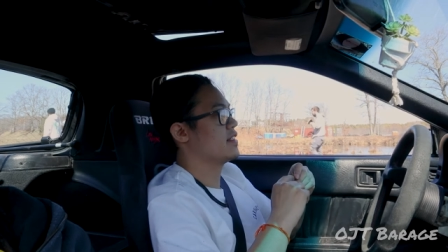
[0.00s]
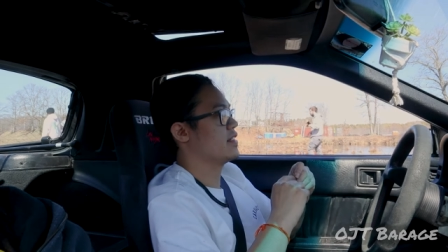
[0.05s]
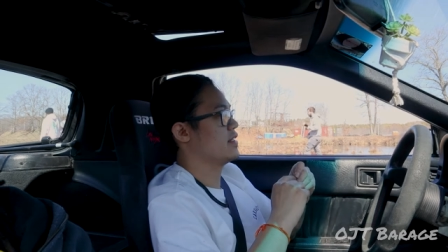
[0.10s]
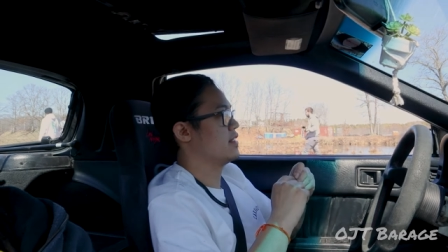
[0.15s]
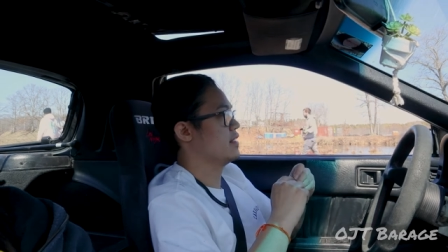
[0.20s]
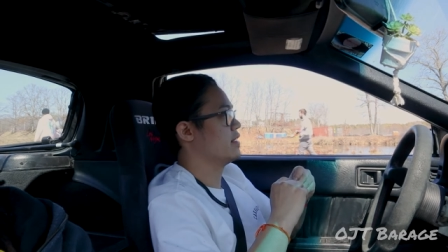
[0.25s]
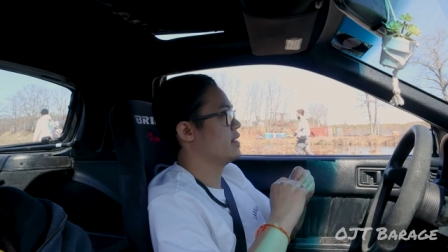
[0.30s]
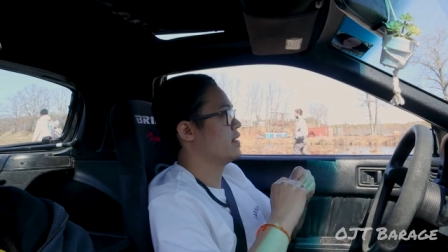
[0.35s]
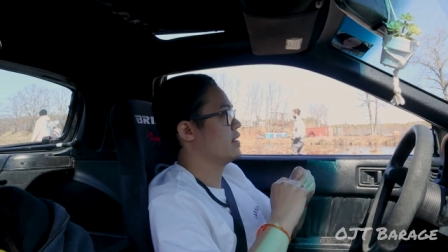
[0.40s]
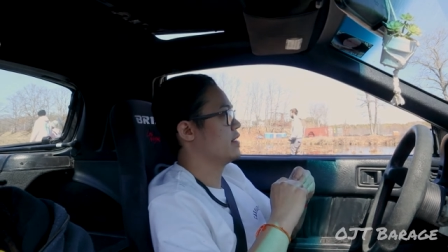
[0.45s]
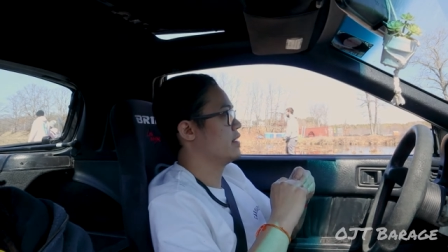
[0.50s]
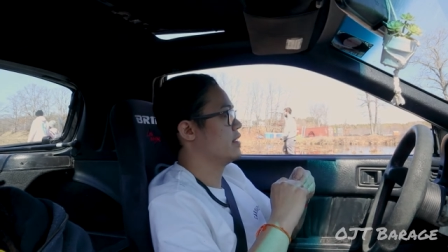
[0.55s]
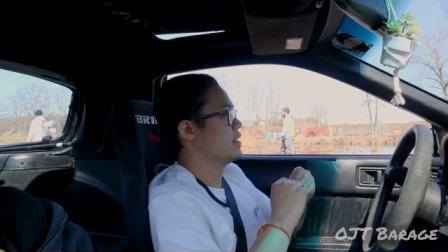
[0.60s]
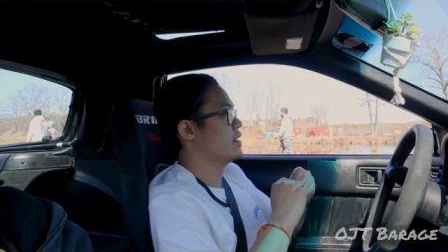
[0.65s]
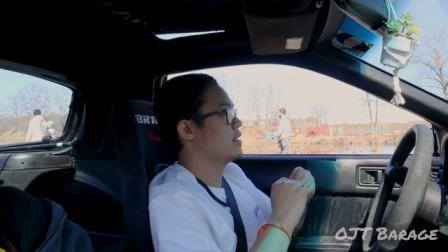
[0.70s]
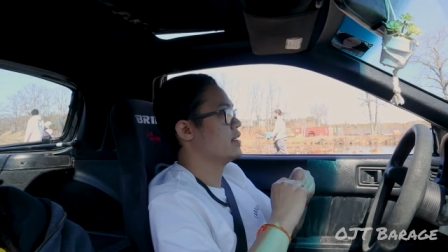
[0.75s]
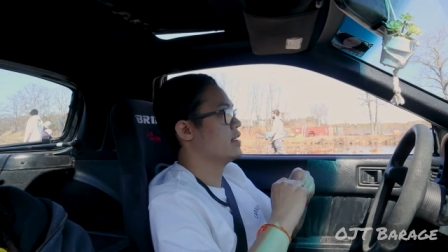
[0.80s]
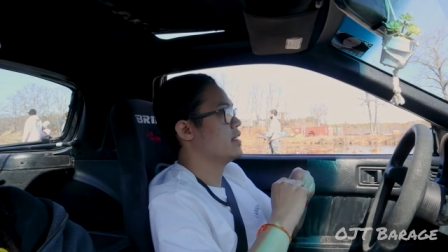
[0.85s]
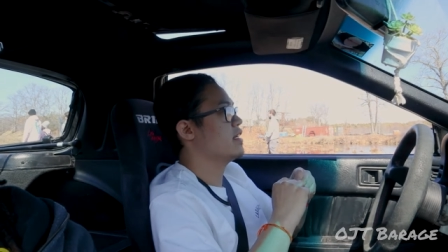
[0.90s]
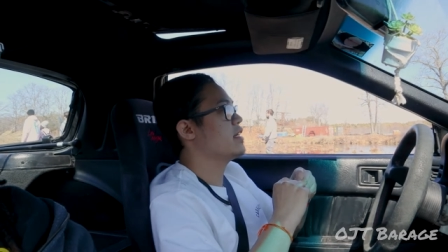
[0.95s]
just to
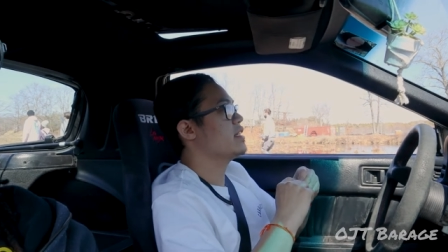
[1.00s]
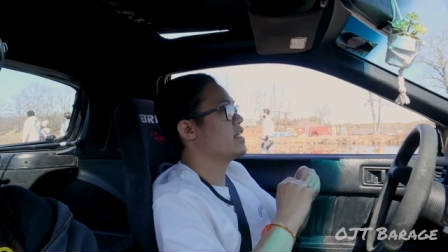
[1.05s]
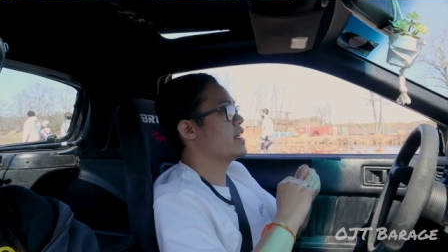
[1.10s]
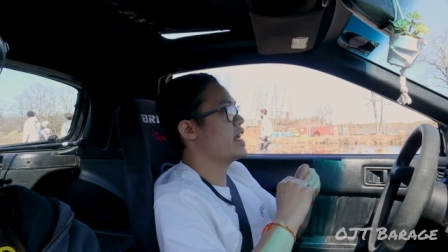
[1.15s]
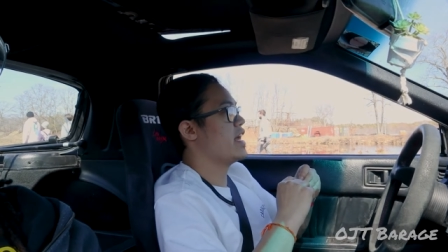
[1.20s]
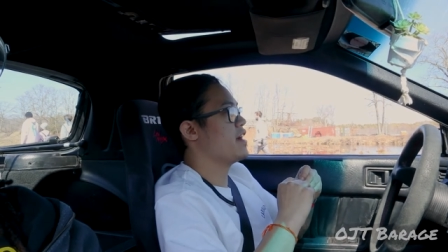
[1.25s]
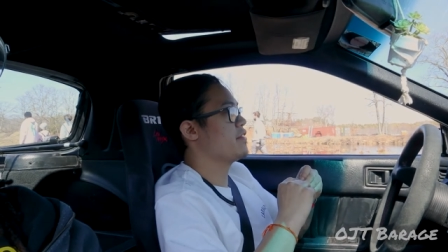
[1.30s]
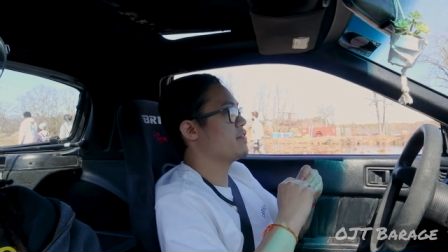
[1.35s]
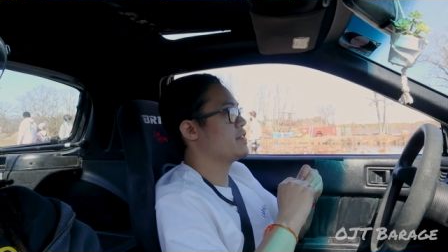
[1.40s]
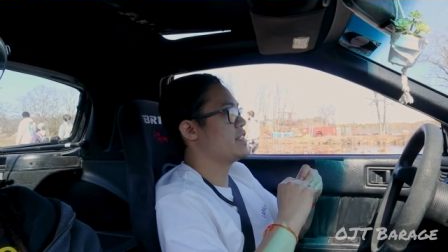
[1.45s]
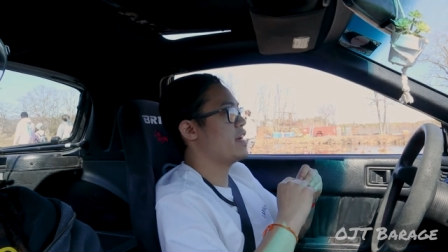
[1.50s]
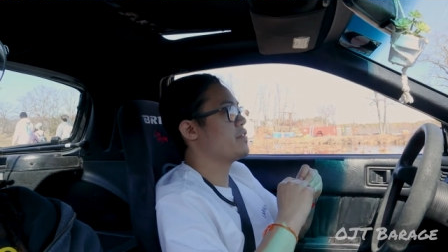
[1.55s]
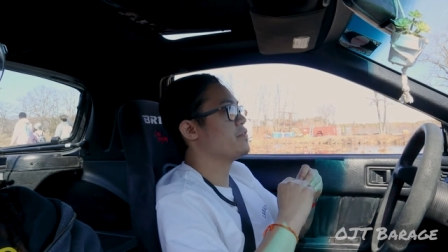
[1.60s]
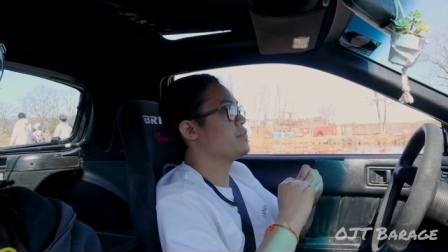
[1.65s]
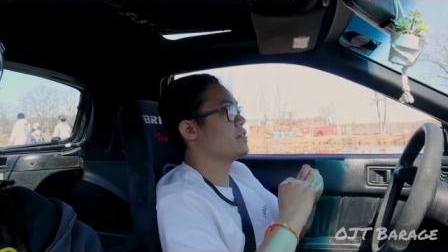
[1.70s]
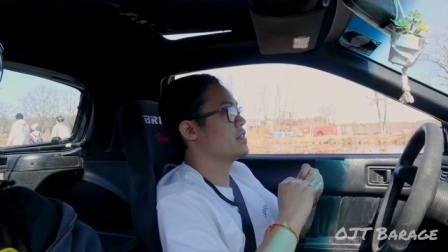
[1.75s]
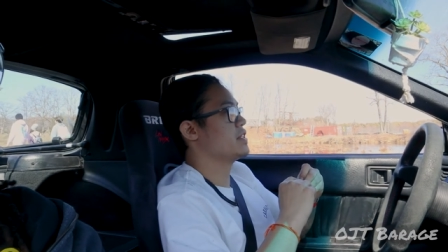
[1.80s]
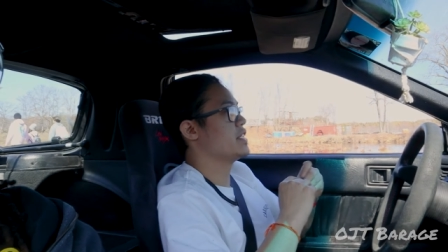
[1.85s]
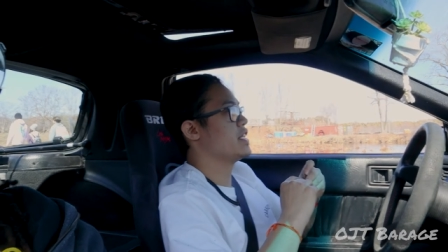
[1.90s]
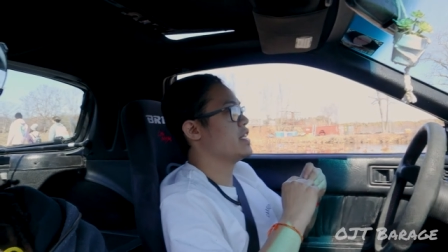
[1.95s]
learn. Yeah,
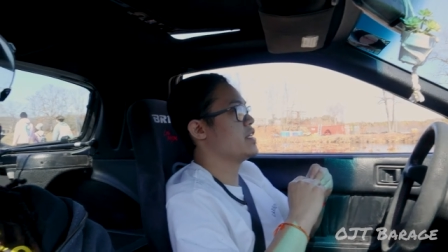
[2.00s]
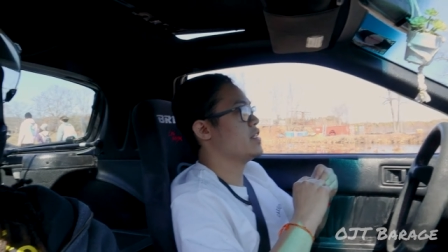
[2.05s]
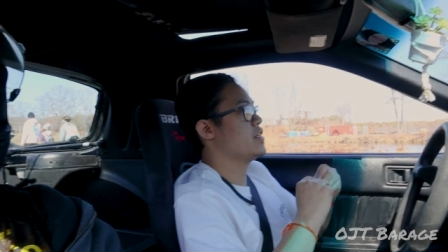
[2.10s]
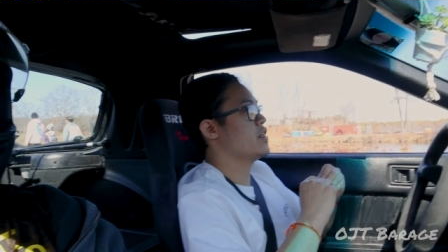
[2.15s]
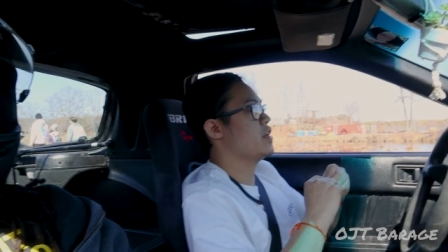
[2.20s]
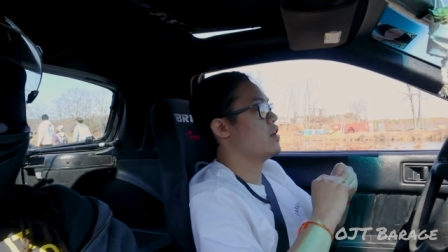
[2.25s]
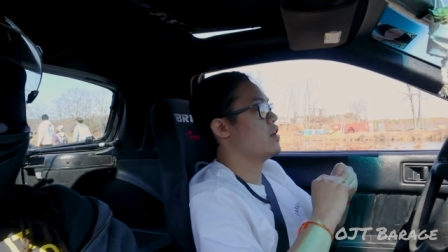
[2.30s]
definitely. You